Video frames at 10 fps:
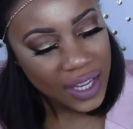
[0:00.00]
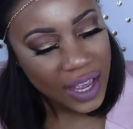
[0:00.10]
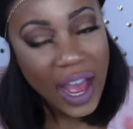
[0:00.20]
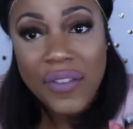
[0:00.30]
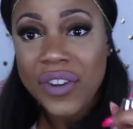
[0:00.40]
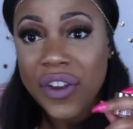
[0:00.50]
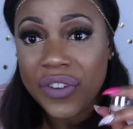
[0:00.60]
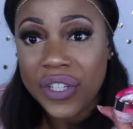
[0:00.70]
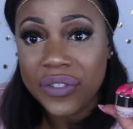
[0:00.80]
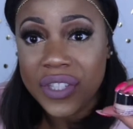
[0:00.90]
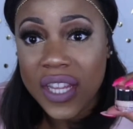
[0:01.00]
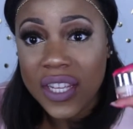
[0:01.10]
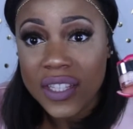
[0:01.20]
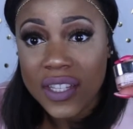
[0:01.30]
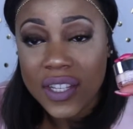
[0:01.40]
I've never used
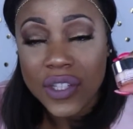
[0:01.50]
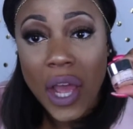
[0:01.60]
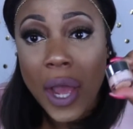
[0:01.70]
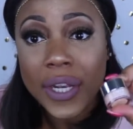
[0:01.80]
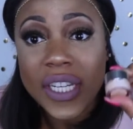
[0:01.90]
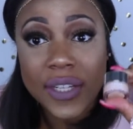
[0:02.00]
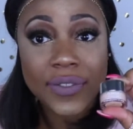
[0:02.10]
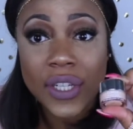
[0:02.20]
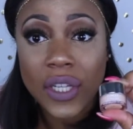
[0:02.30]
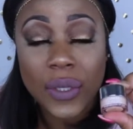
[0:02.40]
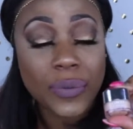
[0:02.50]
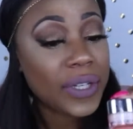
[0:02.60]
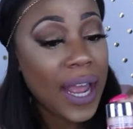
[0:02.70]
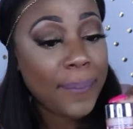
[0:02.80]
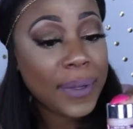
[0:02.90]
this, so I definitely will
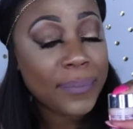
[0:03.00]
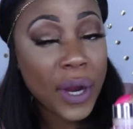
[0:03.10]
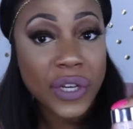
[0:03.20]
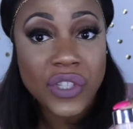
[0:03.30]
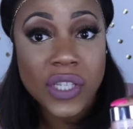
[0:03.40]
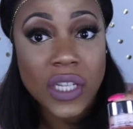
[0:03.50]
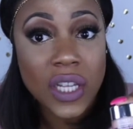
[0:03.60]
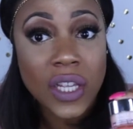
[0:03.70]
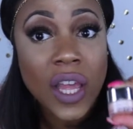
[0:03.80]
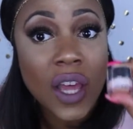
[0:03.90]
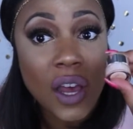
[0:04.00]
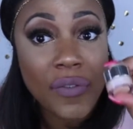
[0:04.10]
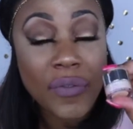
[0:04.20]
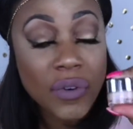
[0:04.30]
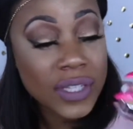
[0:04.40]
not be purchasing a
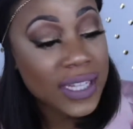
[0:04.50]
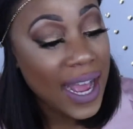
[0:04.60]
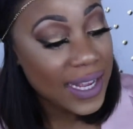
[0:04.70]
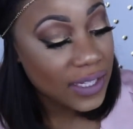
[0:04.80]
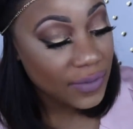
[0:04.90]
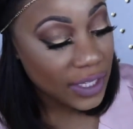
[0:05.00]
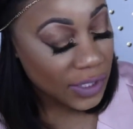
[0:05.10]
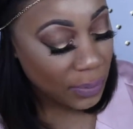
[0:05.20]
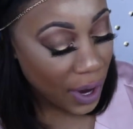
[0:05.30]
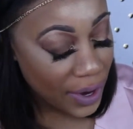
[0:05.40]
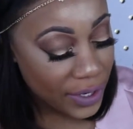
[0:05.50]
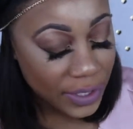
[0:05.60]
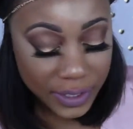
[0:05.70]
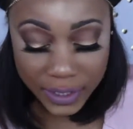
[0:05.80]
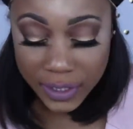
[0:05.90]
full size of this
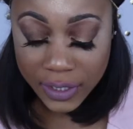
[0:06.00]
product.